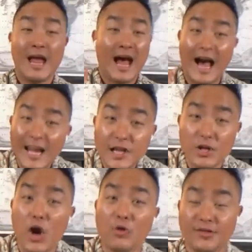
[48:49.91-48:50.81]
How do
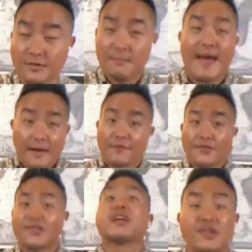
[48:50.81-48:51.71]
you know these
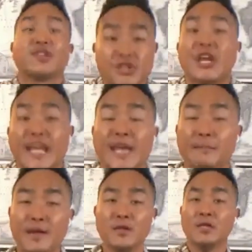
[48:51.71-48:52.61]
manifestations
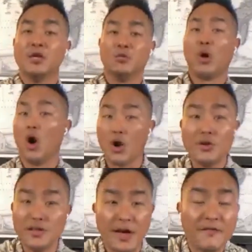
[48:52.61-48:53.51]
shaking him? Well, are
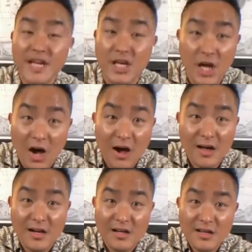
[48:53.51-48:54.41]
you loving
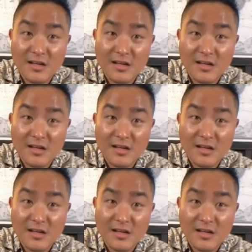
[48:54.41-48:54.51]
God?